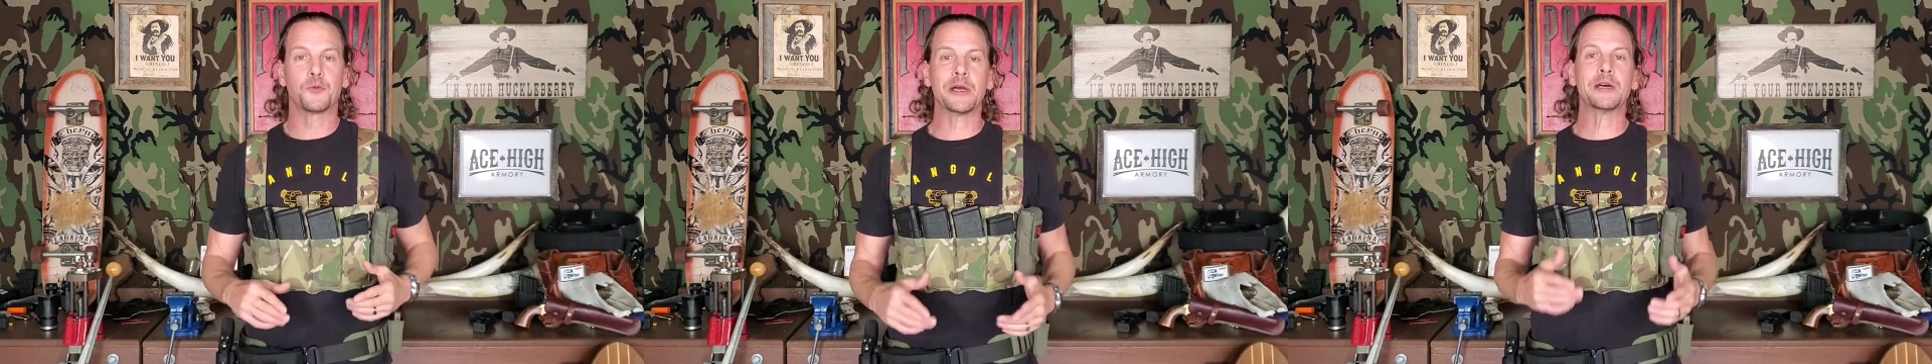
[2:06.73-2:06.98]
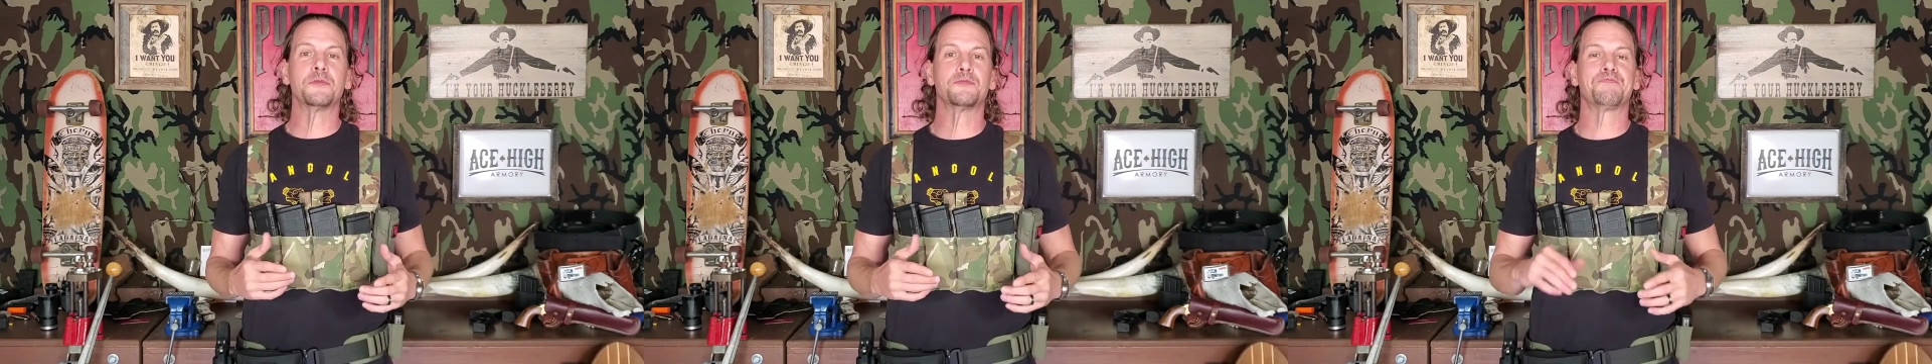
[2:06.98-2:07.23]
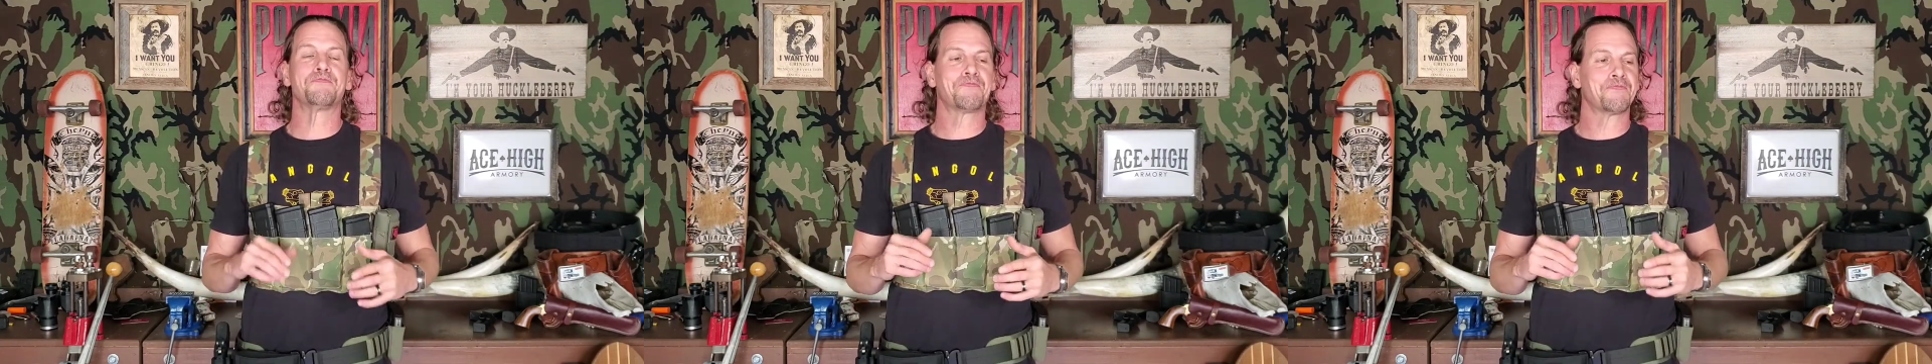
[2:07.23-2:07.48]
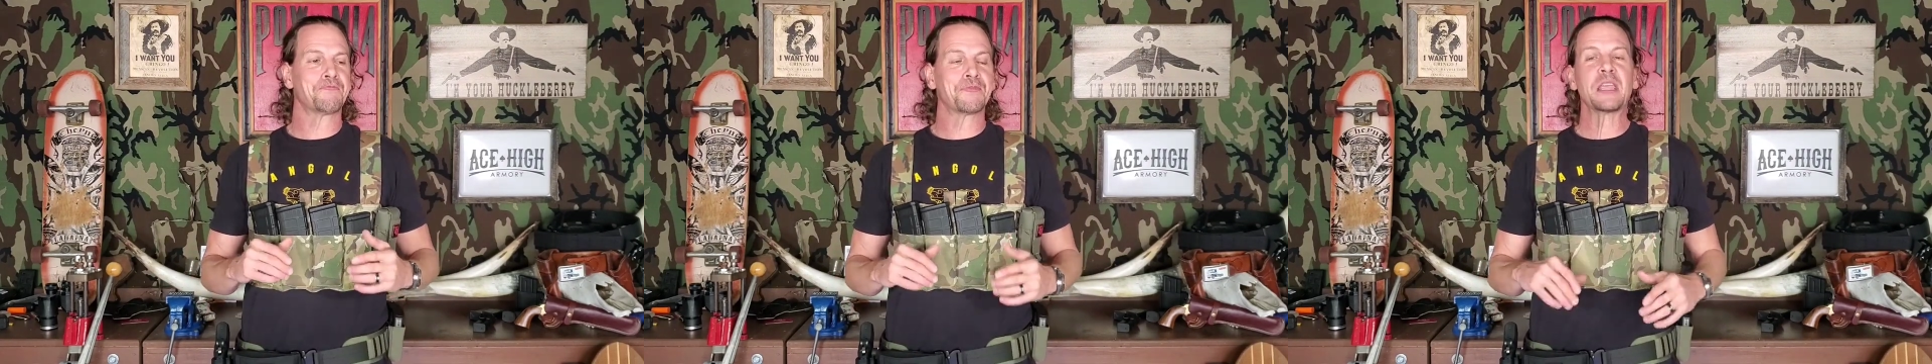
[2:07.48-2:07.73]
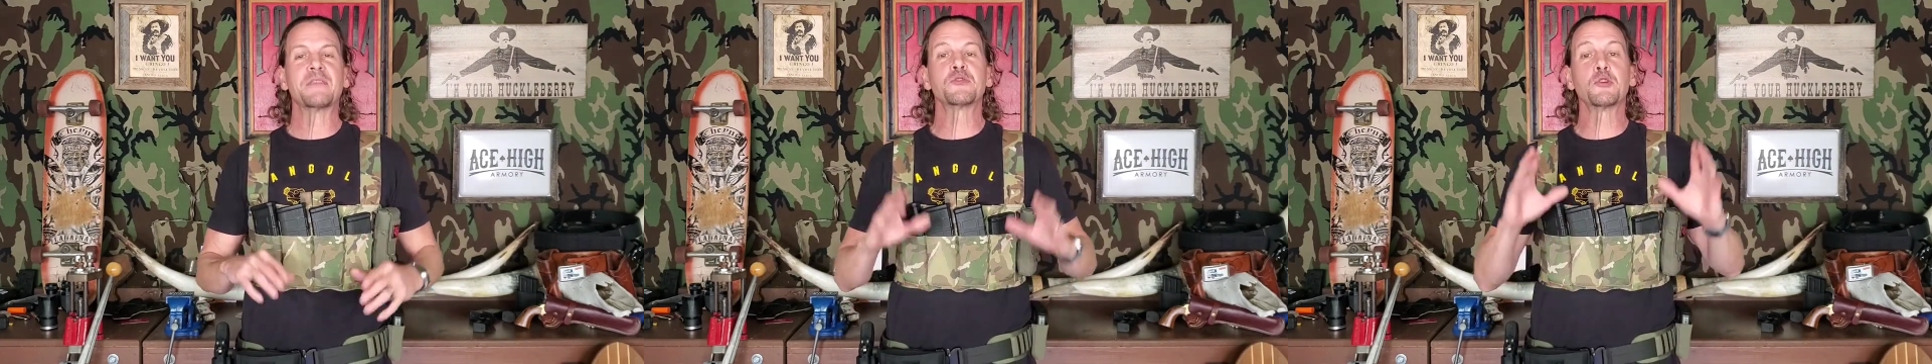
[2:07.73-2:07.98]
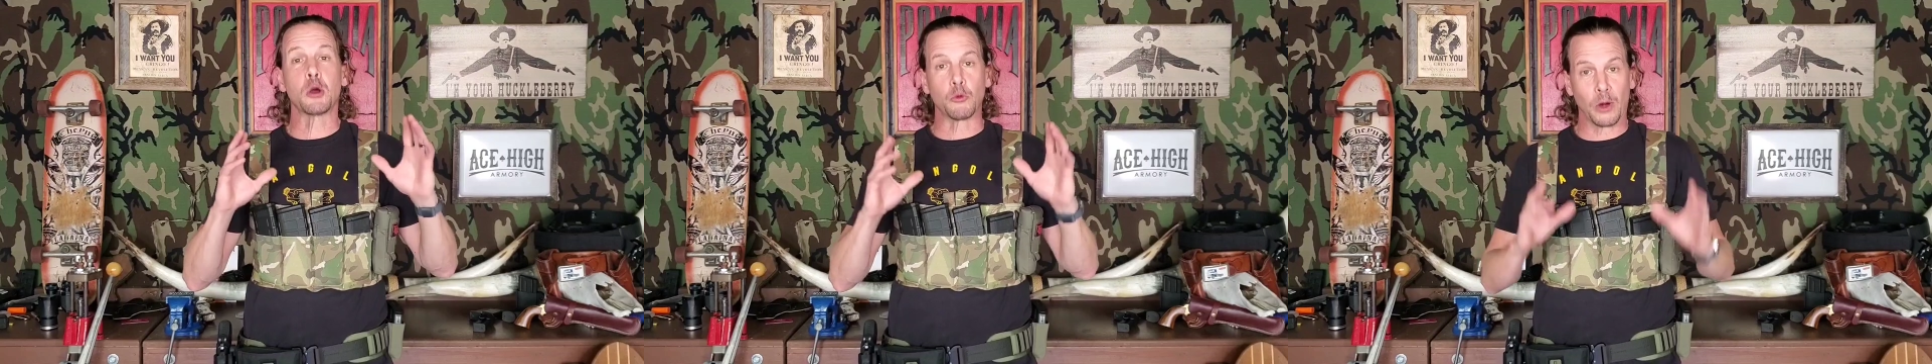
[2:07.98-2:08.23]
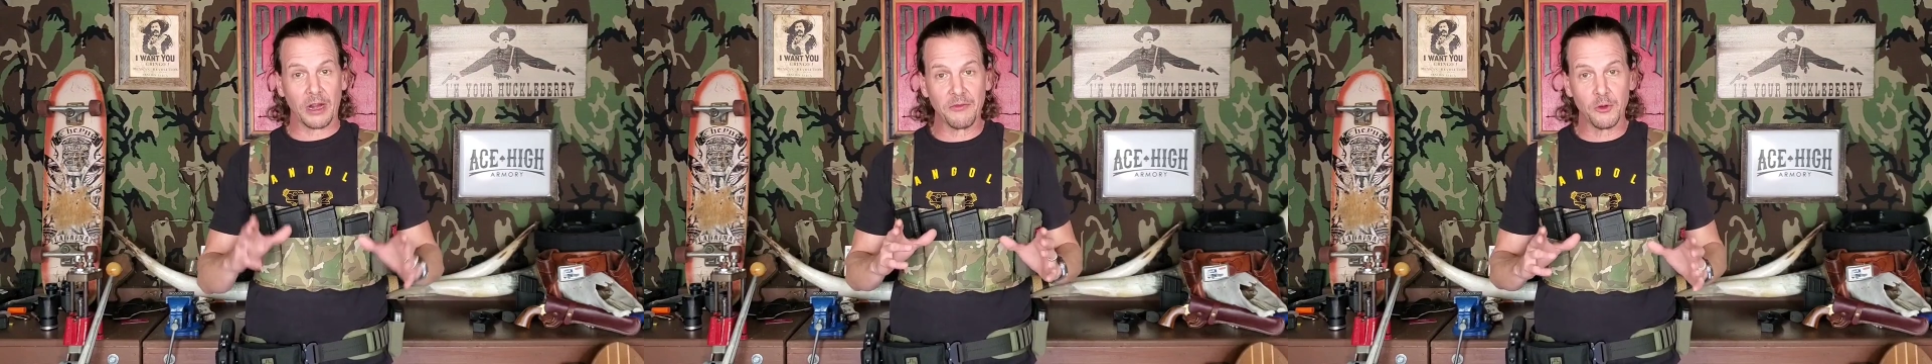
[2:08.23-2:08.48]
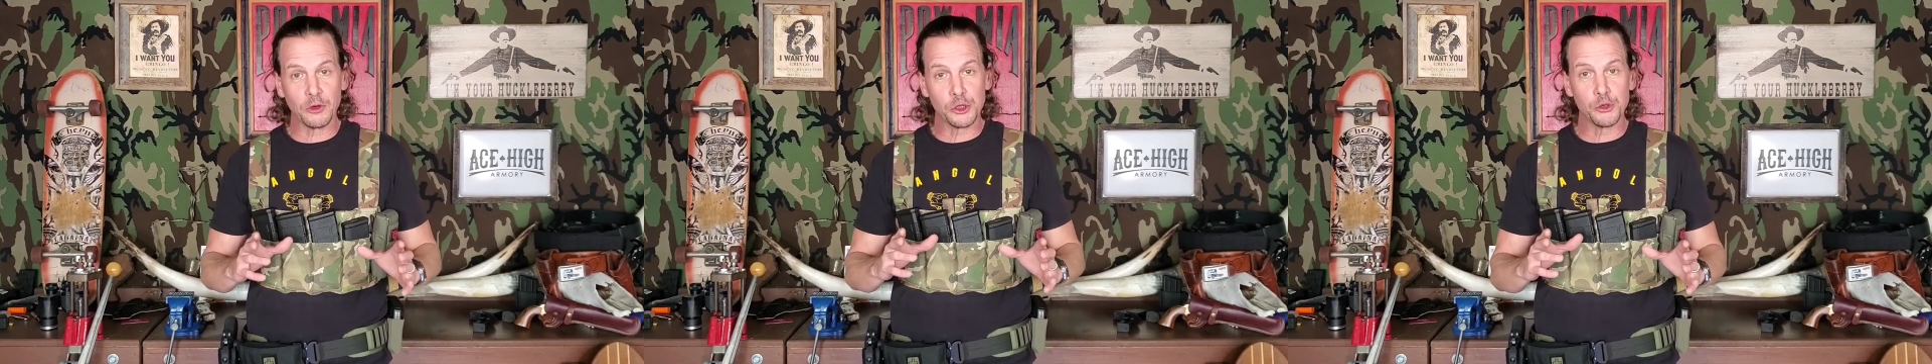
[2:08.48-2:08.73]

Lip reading: Well, if you're a rifle